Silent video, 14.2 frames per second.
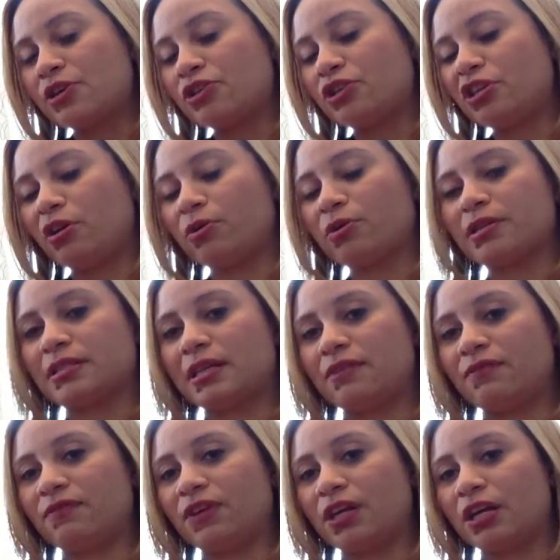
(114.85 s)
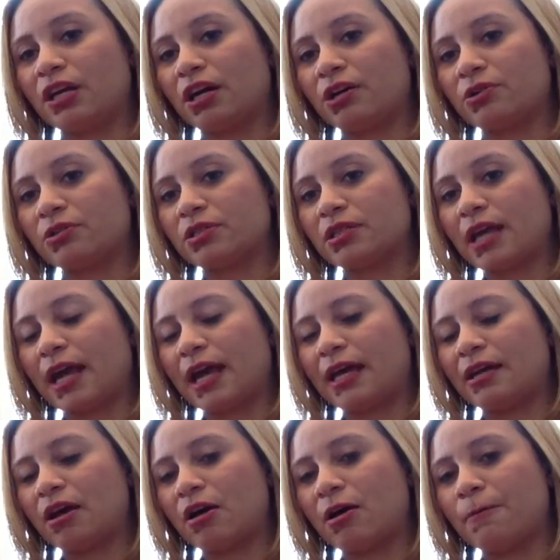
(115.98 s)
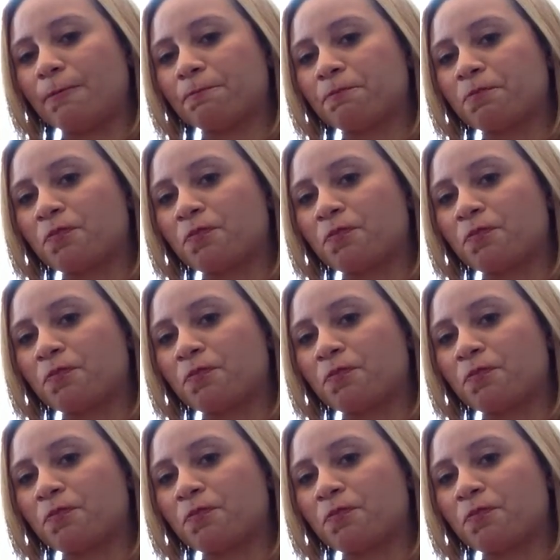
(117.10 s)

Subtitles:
She'd only seen videos, and